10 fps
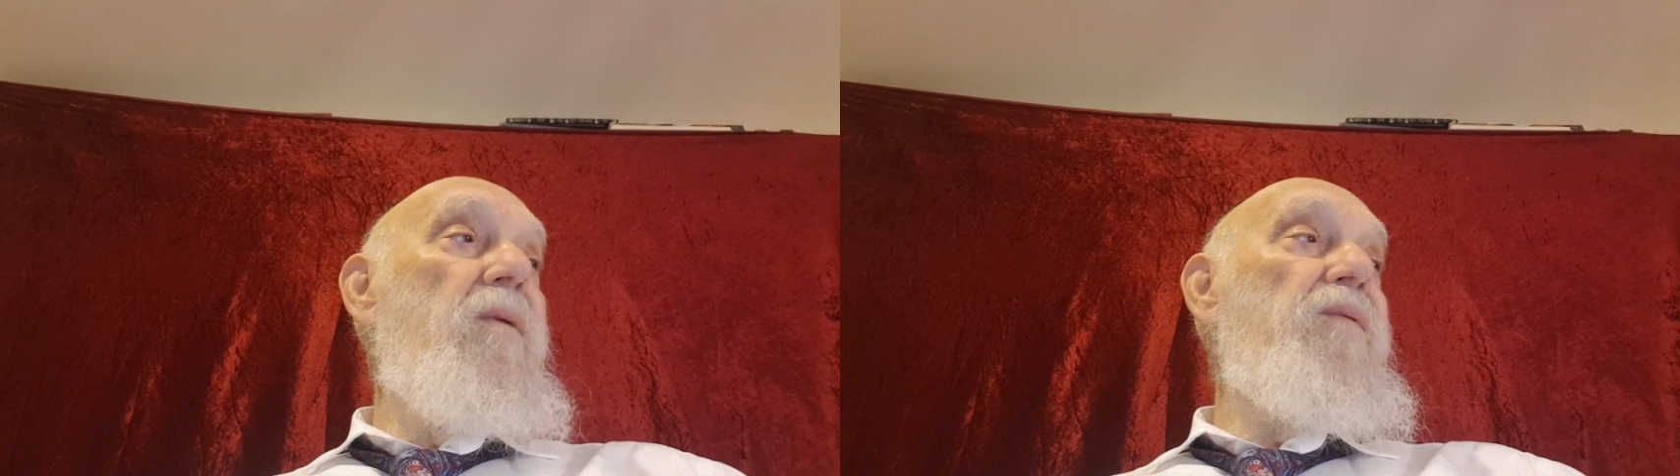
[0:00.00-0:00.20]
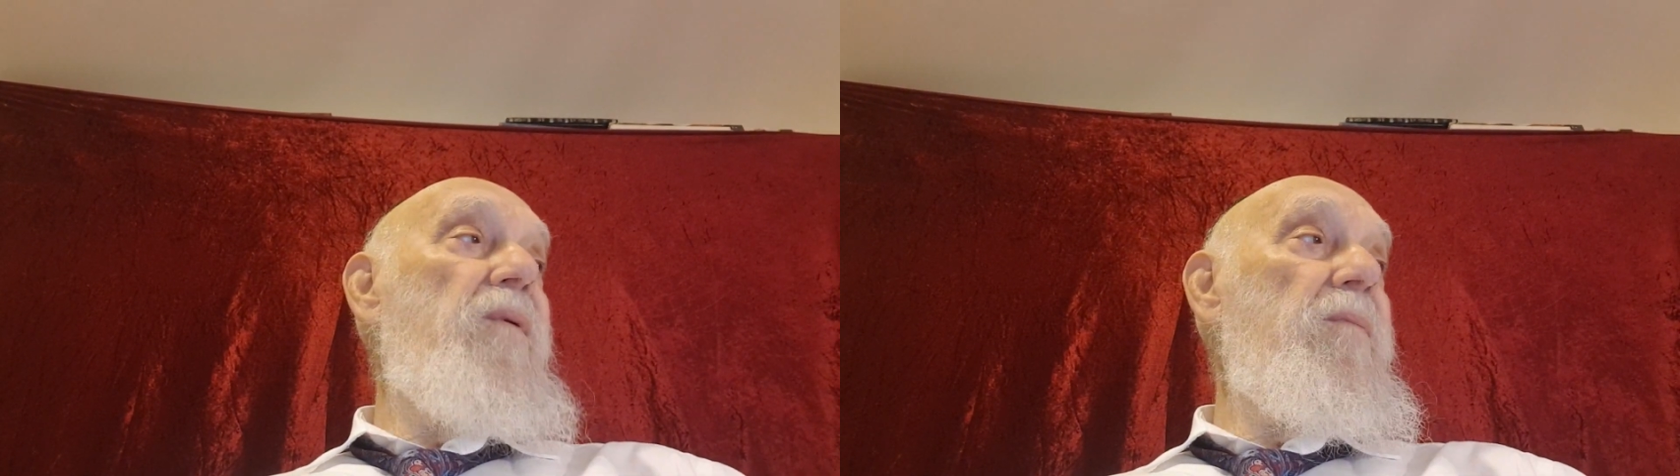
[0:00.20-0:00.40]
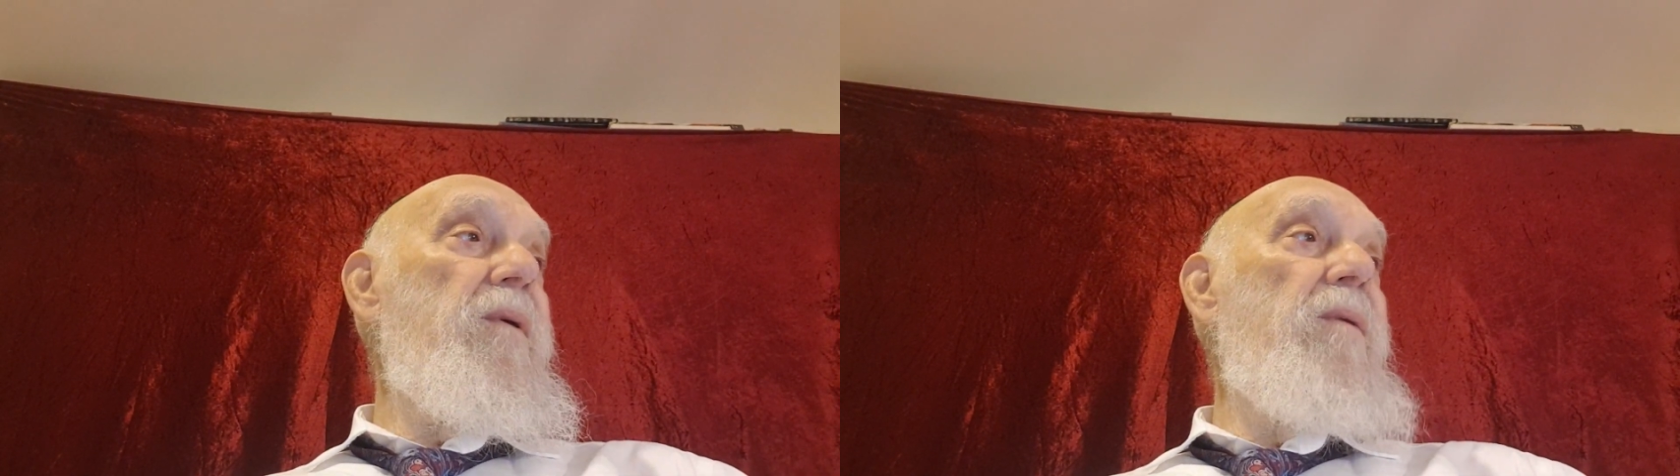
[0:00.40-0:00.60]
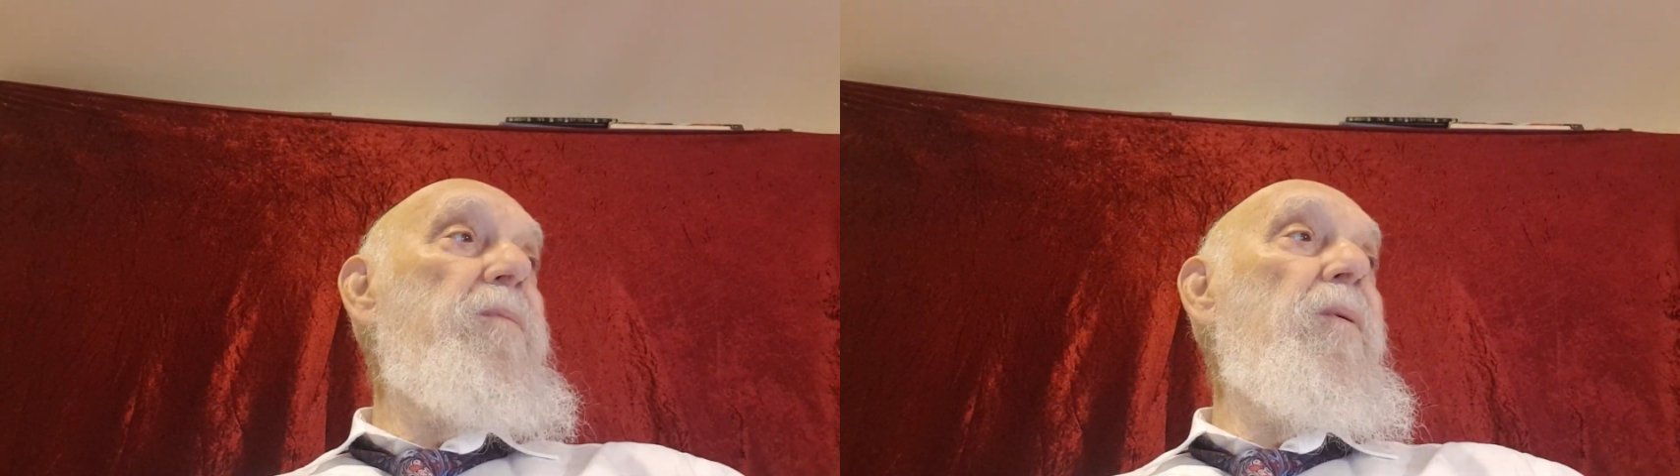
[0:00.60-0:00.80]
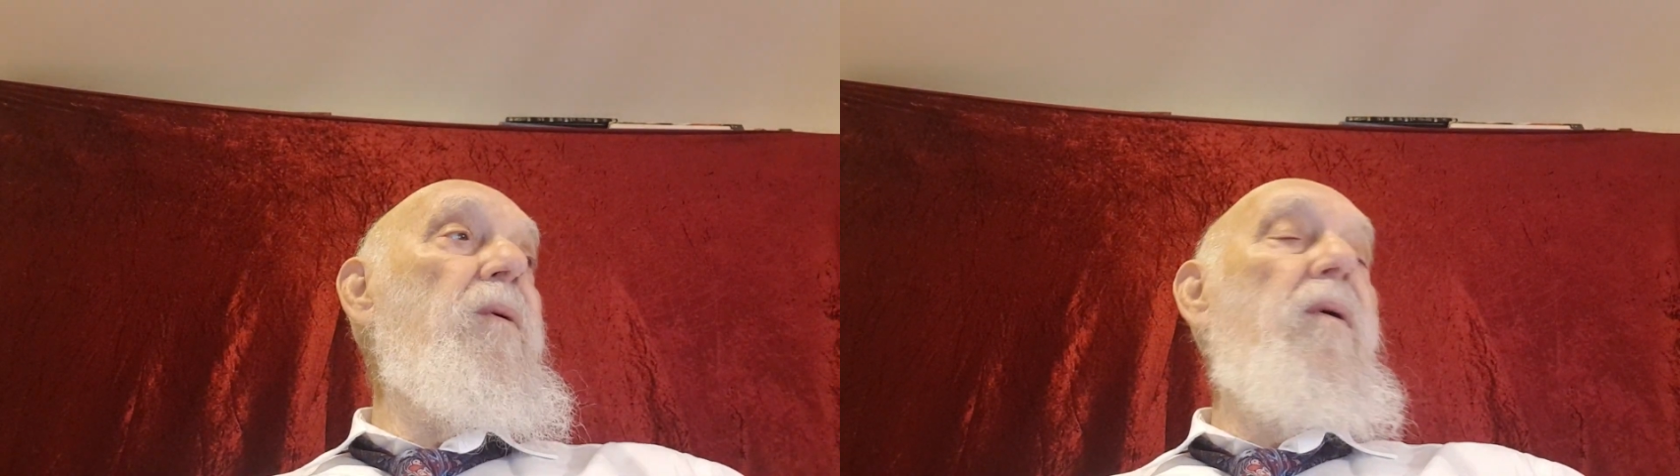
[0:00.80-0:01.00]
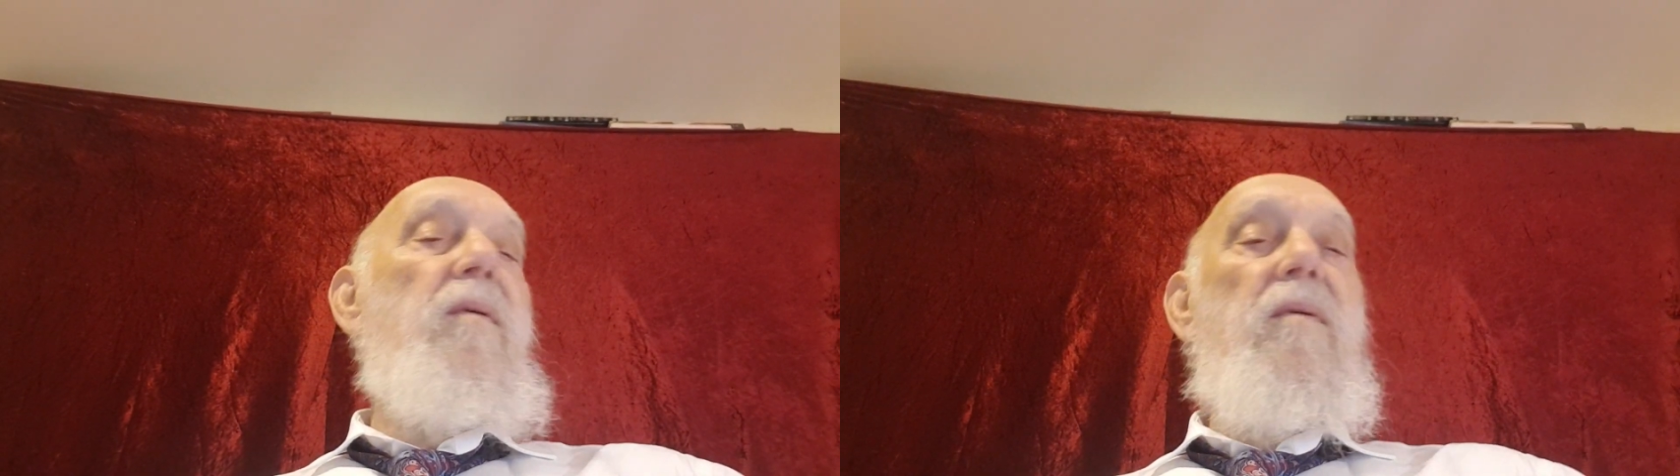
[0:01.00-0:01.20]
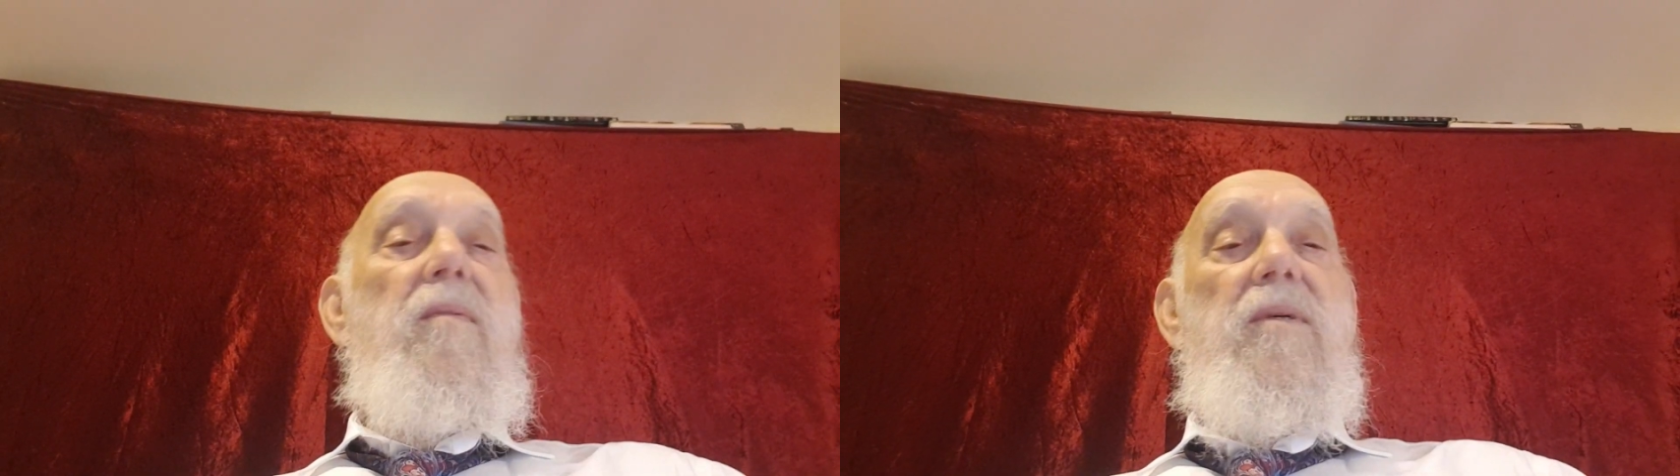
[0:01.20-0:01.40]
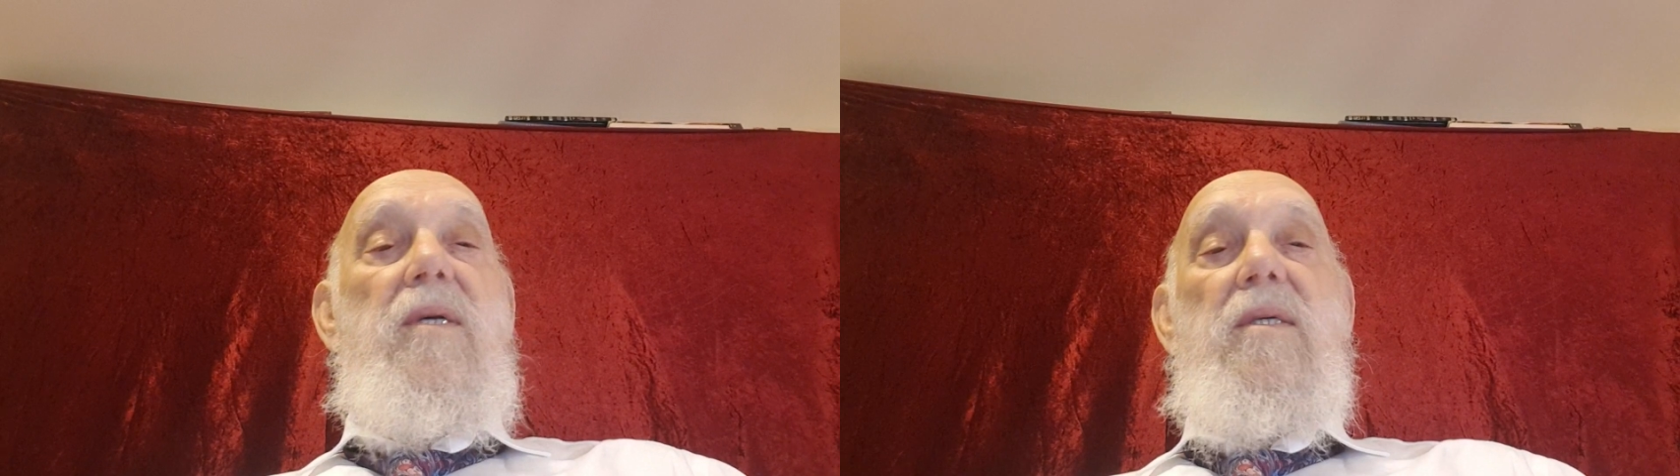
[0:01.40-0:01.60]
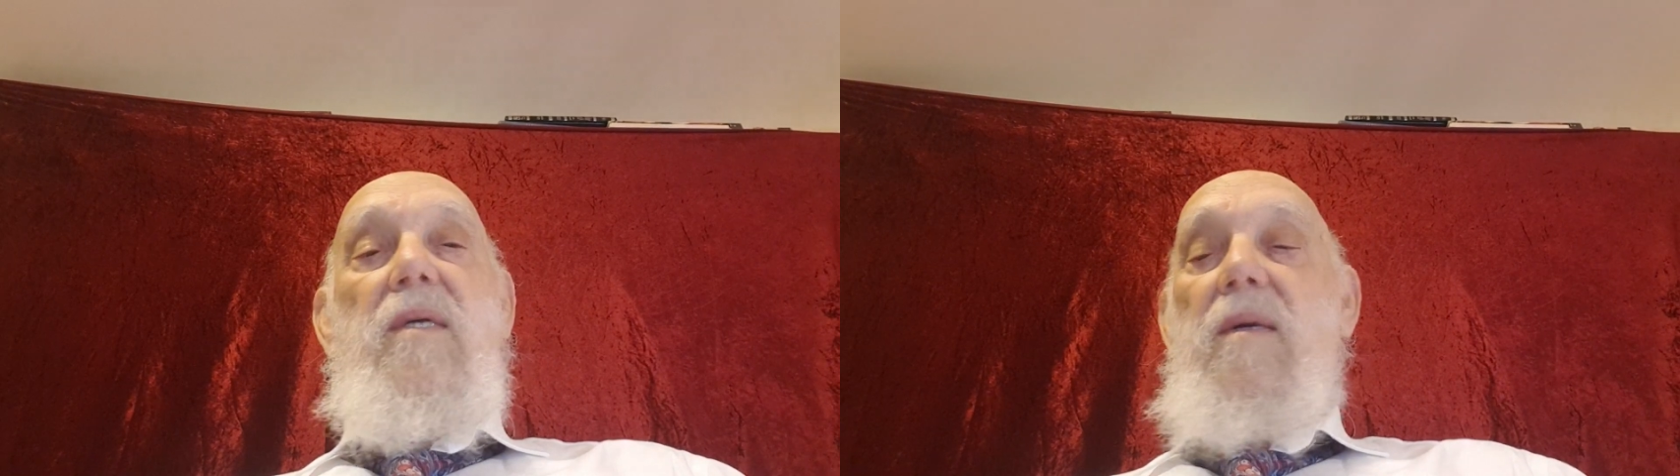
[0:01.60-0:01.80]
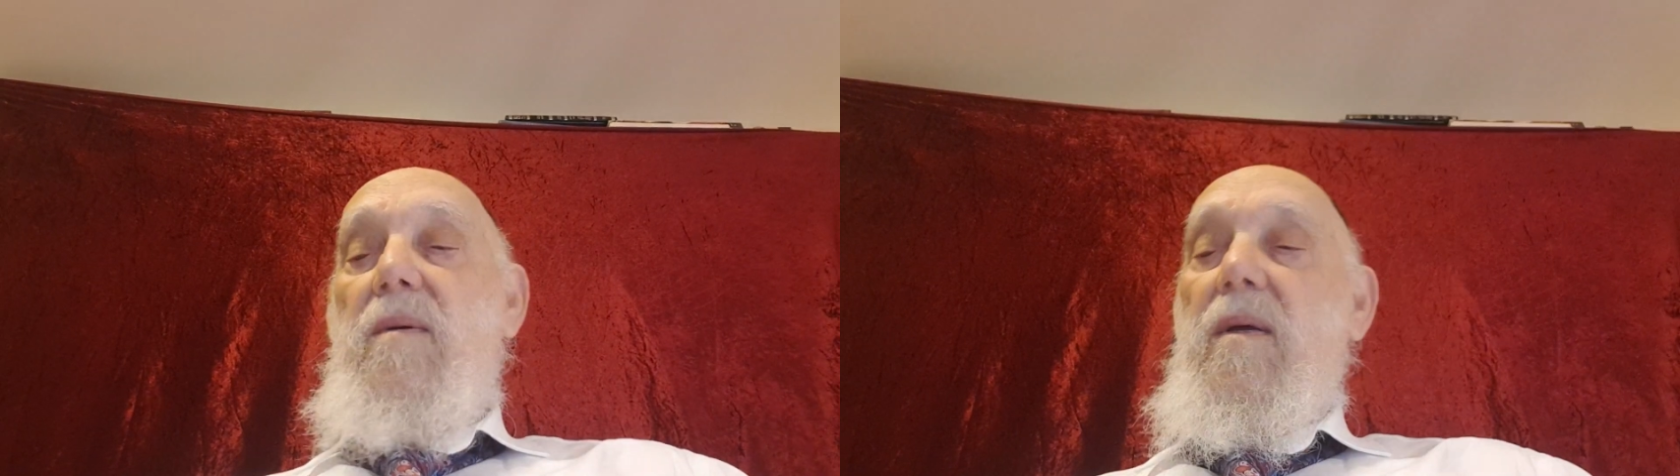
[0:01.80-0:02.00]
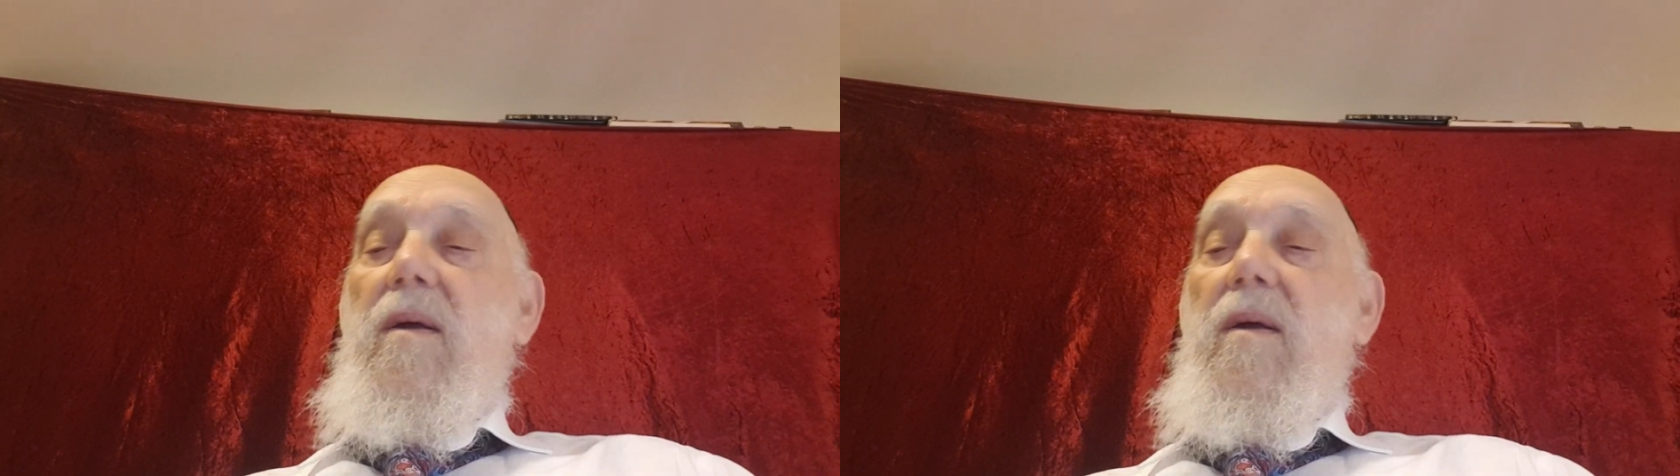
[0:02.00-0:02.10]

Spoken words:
of Yom Kippur. We say the